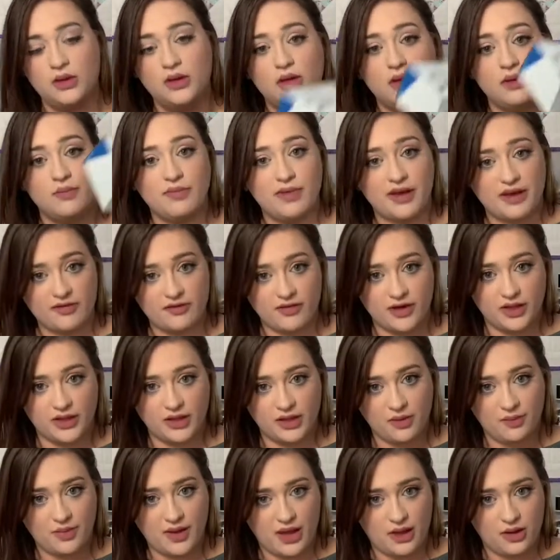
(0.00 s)
my falling
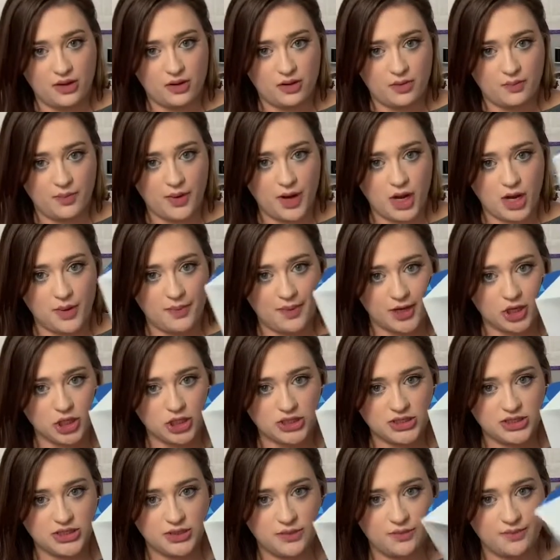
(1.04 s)

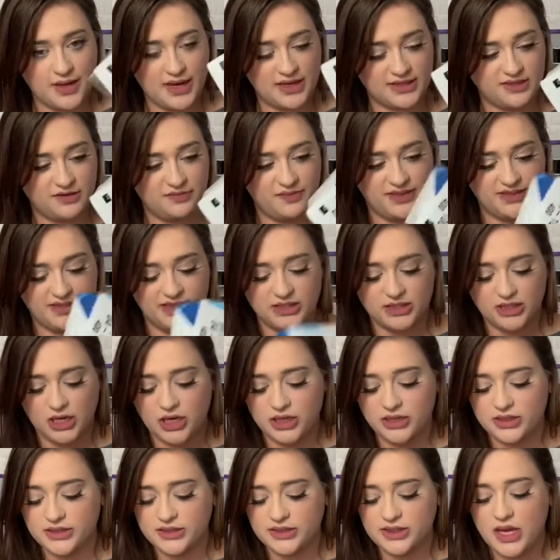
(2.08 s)
apart box of business
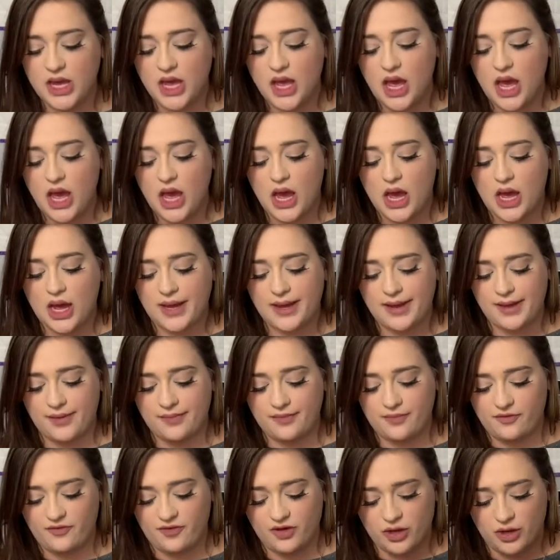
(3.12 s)
cards
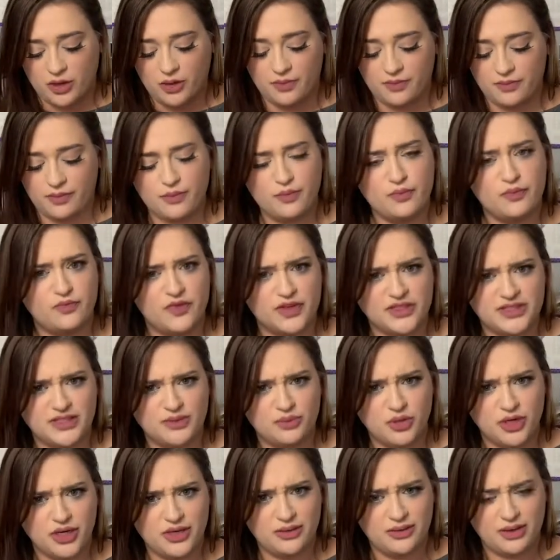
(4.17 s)
from
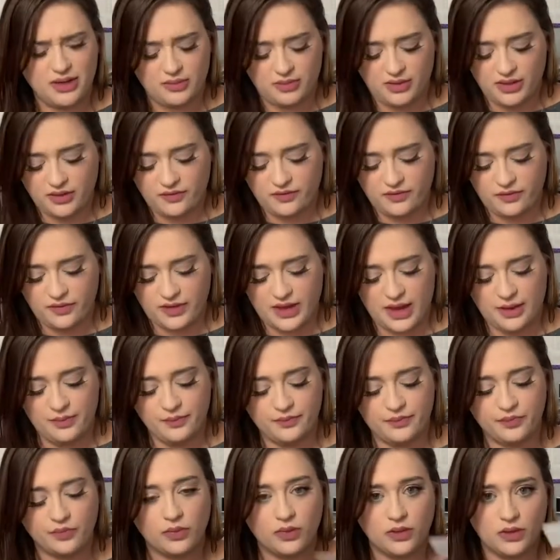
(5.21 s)
Vistaprint, I believe. Yeah,
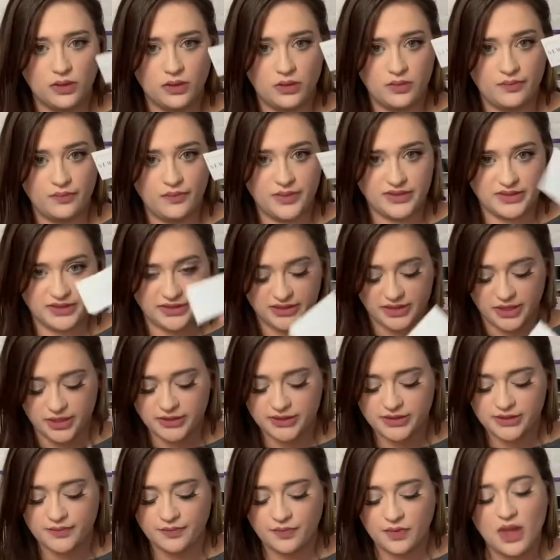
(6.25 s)
business cards.
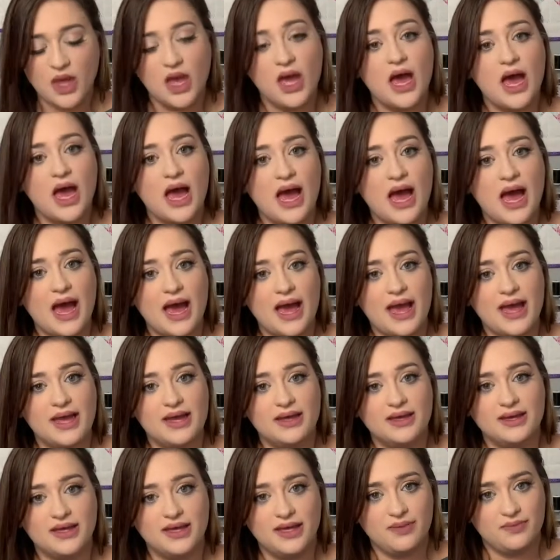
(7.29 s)
I
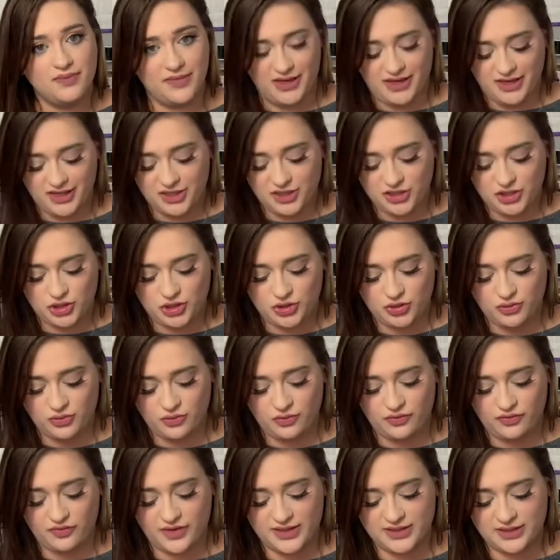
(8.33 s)
keep meaning to
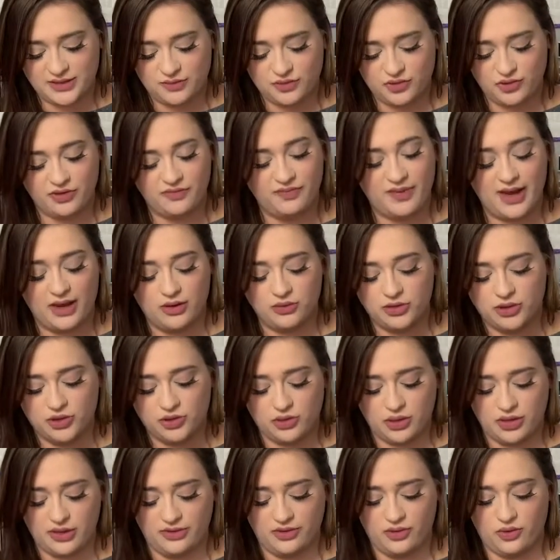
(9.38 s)
find some sort of pouch
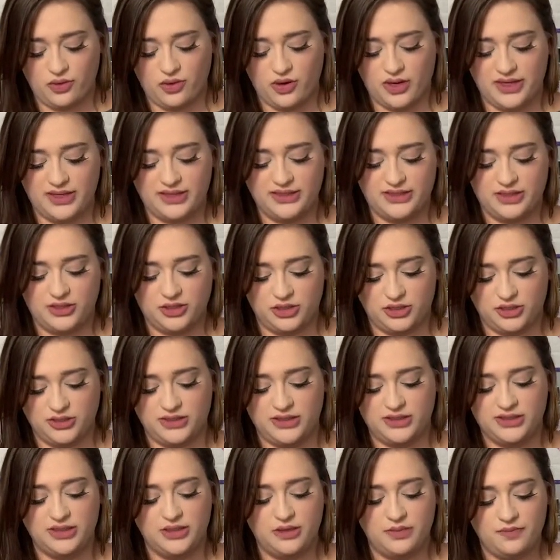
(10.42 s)
or other organizational
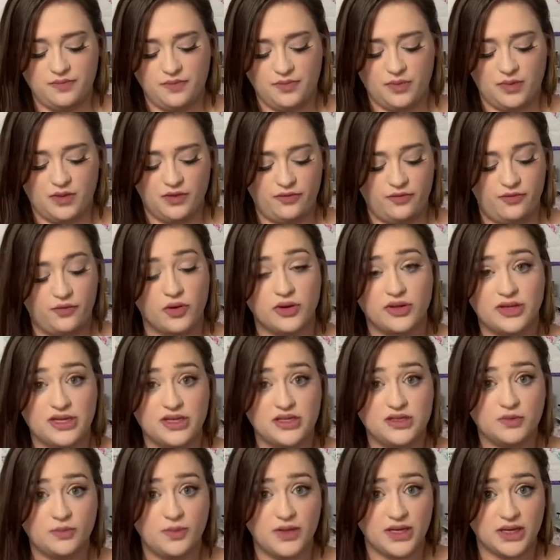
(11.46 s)
system for these
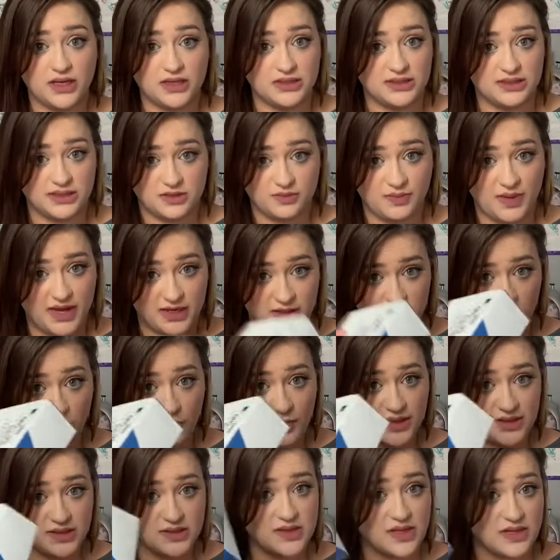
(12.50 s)
because this box
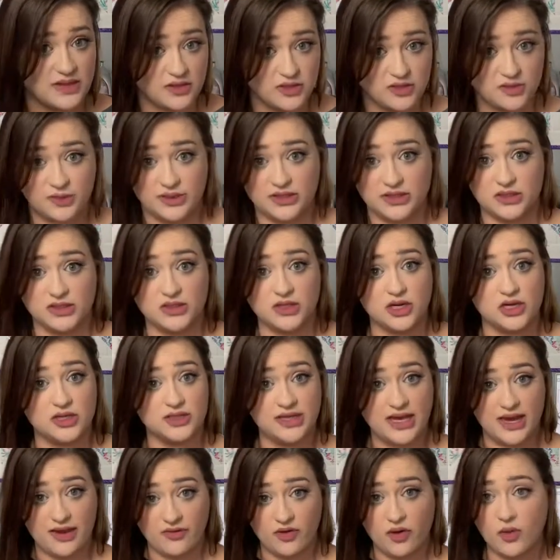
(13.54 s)
opens and there's business cards
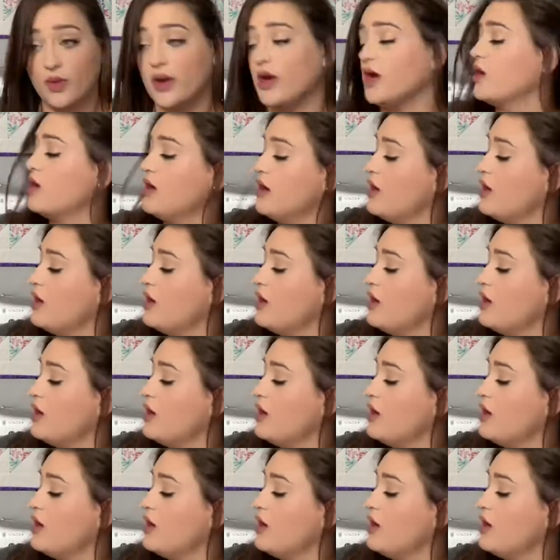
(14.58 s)
everywhere